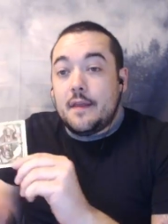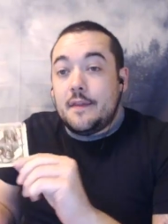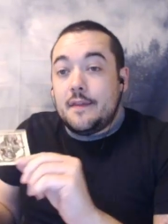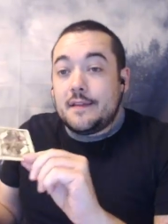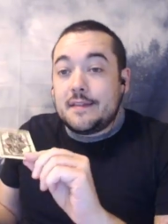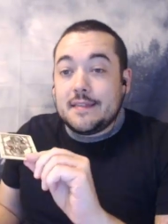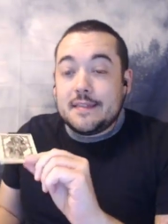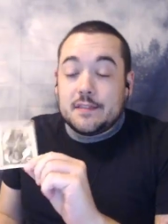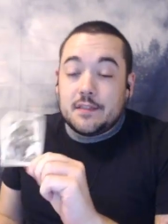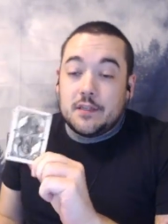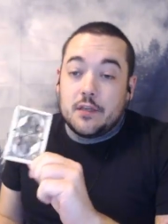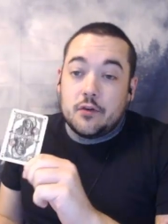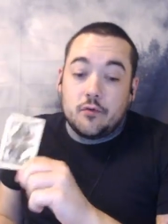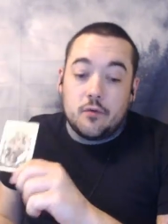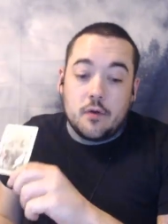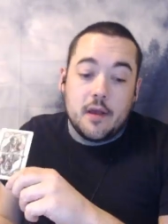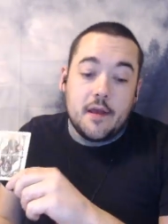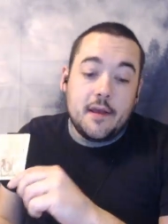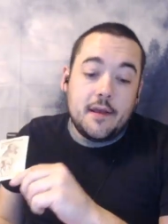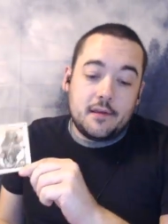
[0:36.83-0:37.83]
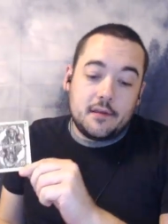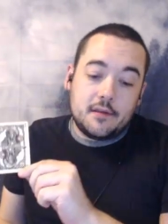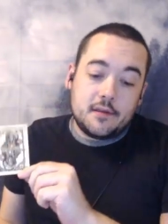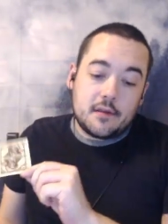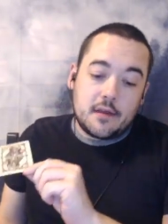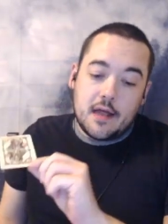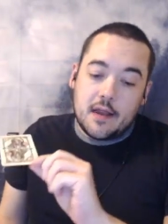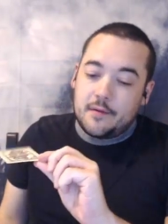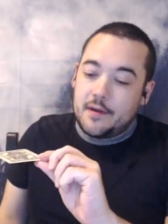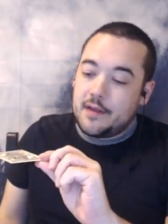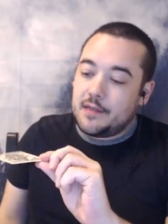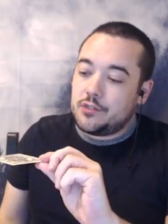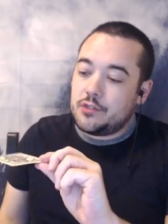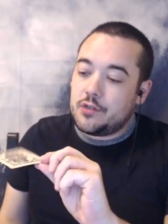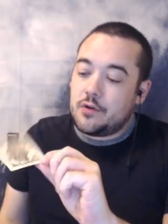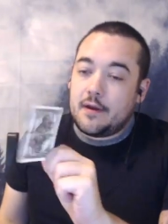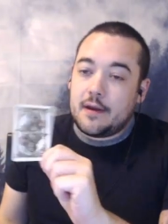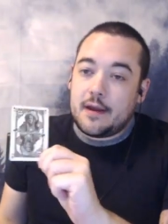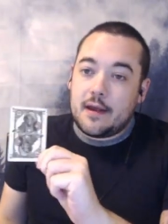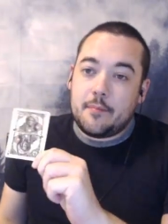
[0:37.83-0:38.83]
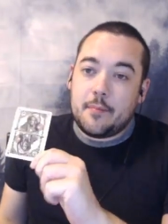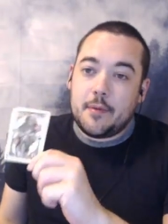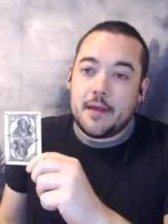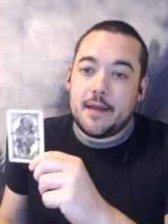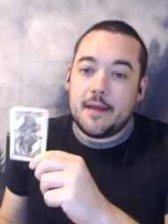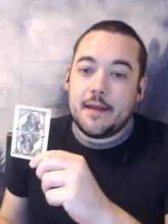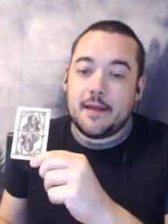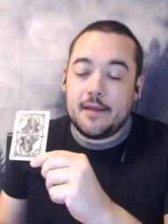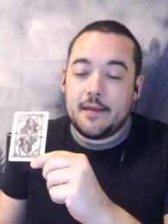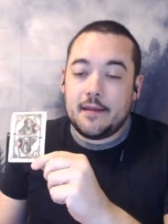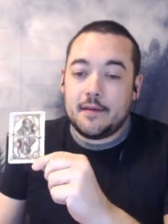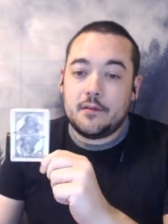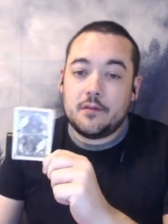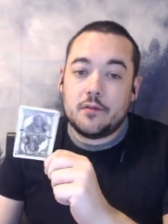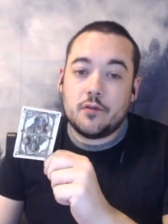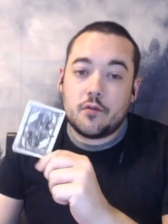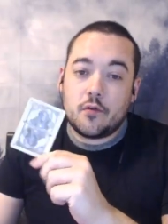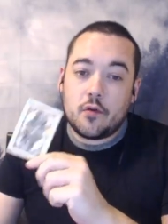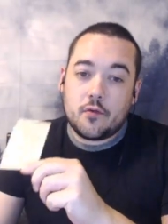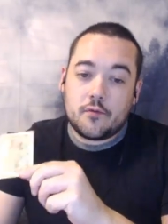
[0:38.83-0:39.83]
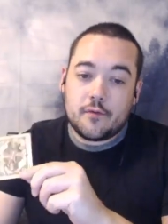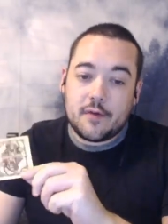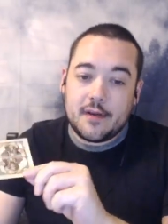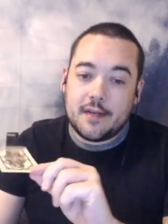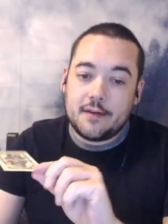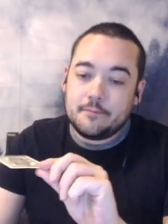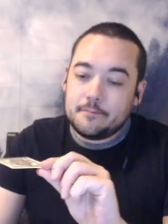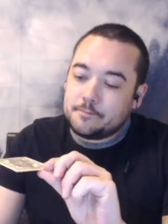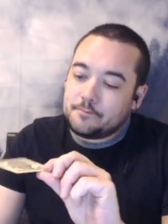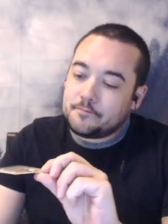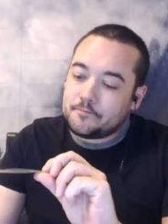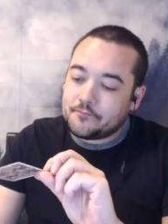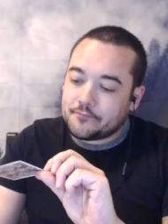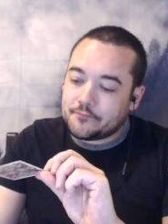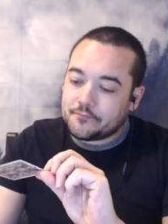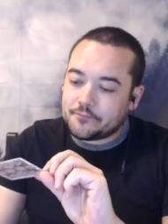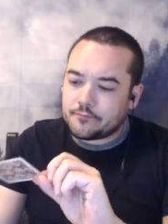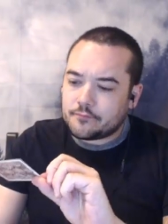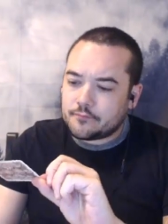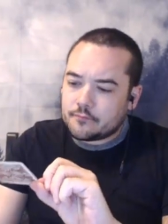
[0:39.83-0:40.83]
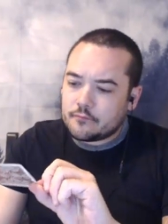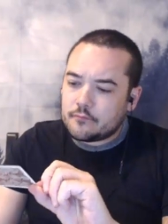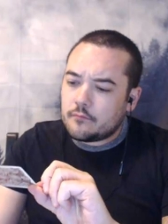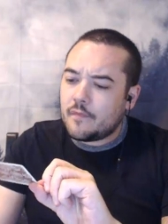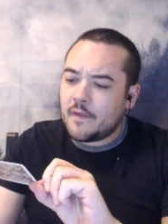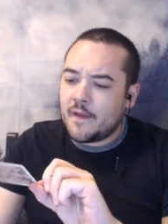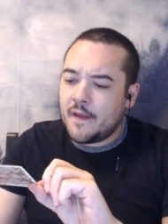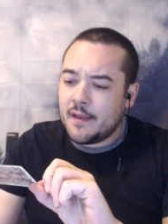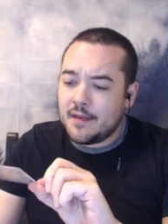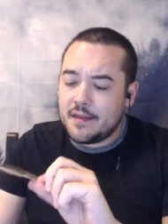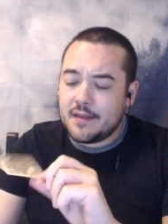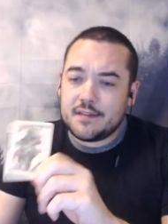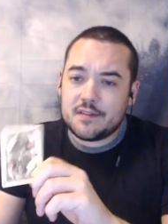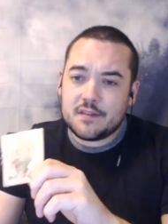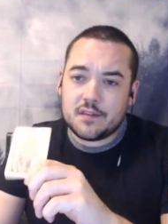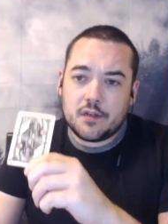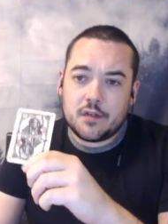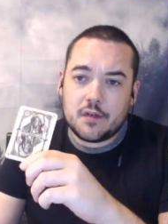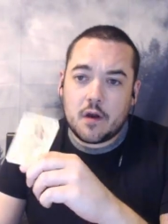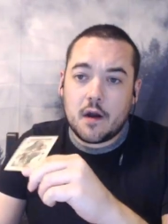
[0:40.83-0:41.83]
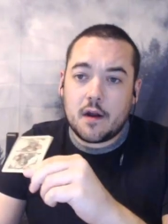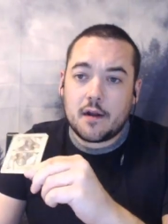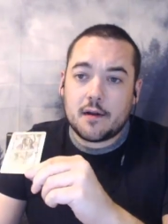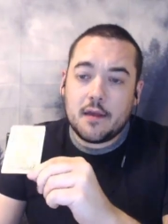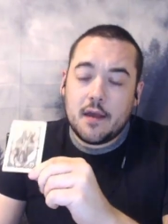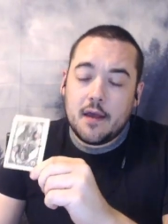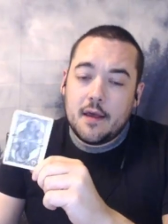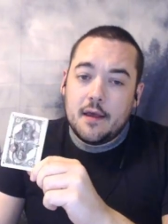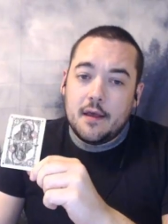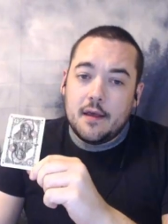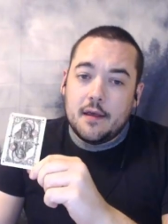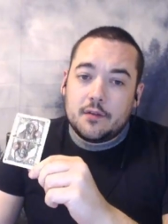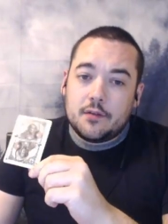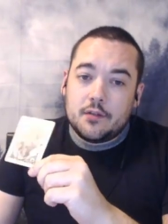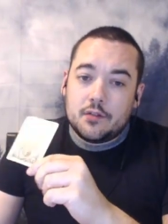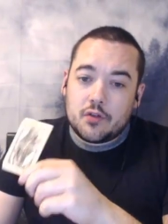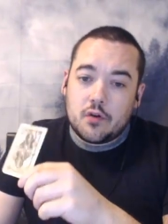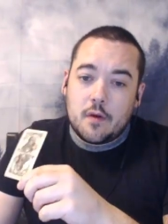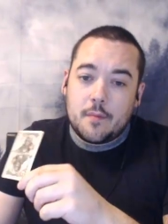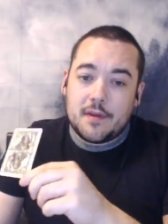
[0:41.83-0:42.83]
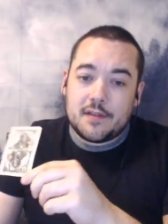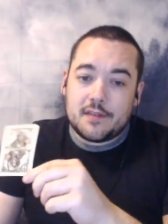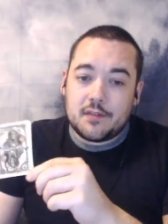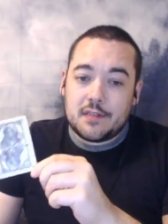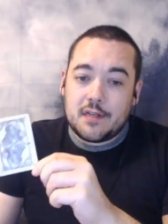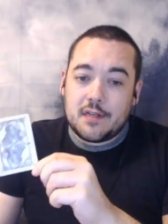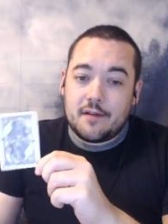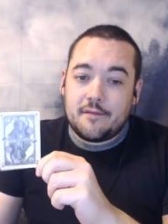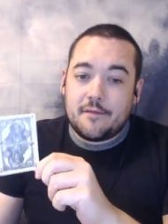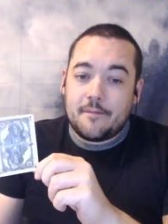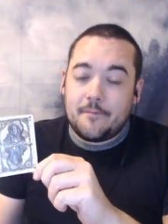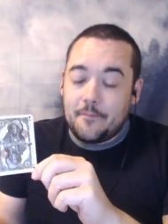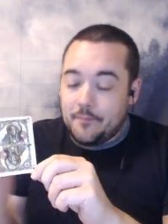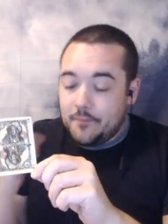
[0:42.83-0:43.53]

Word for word: This is you in a lot of ways showing up in your own reading, and it is a good card to show up as yourself.